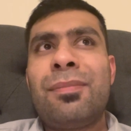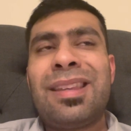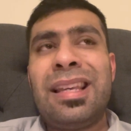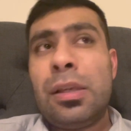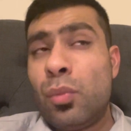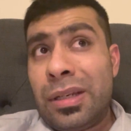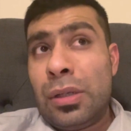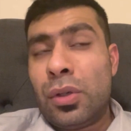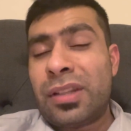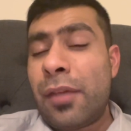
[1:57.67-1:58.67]
He
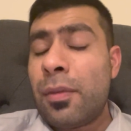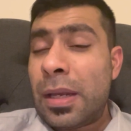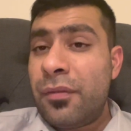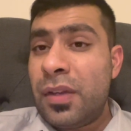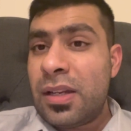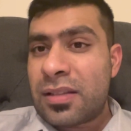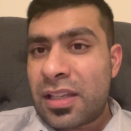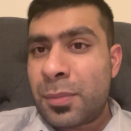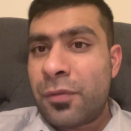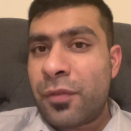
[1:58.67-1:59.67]
look, David Benavidez
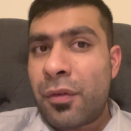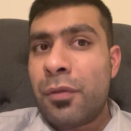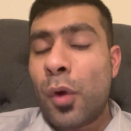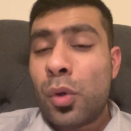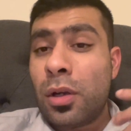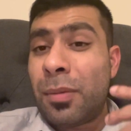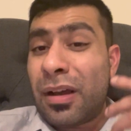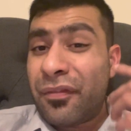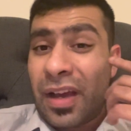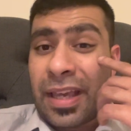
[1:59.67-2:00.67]
has been very vocal
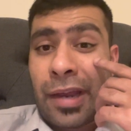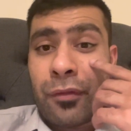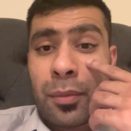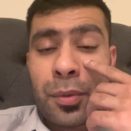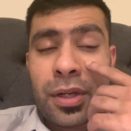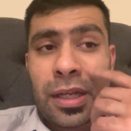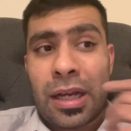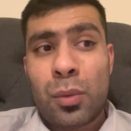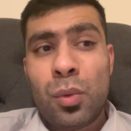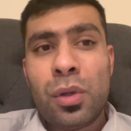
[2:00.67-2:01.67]
about fighting everybody, and
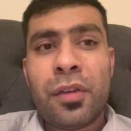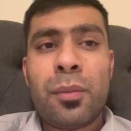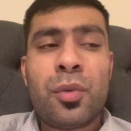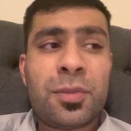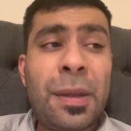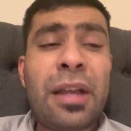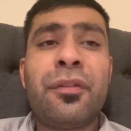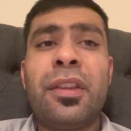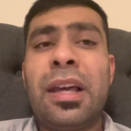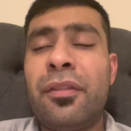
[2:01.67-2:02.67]
I will give him respect for that.